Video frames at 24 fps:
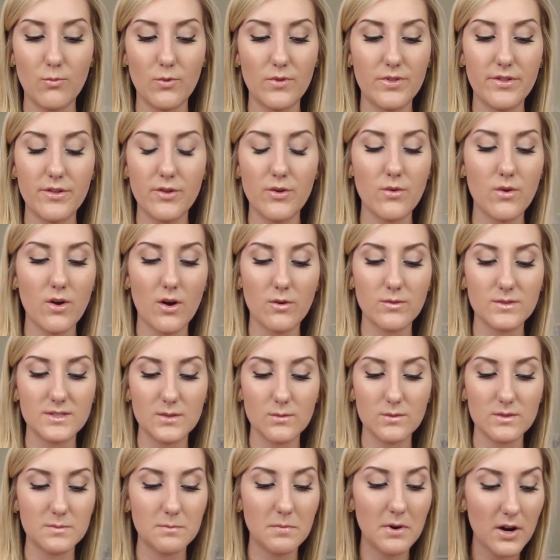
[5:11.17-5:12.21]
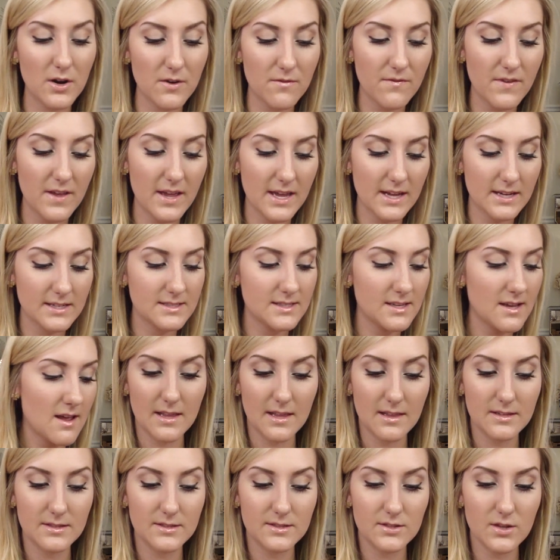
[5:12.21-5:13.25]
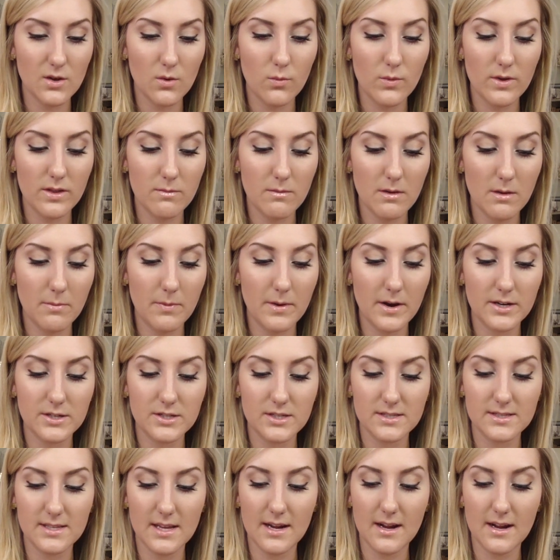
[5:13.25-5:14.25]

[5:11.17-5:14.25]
With two coats, it was perfect. And then so with my purchase,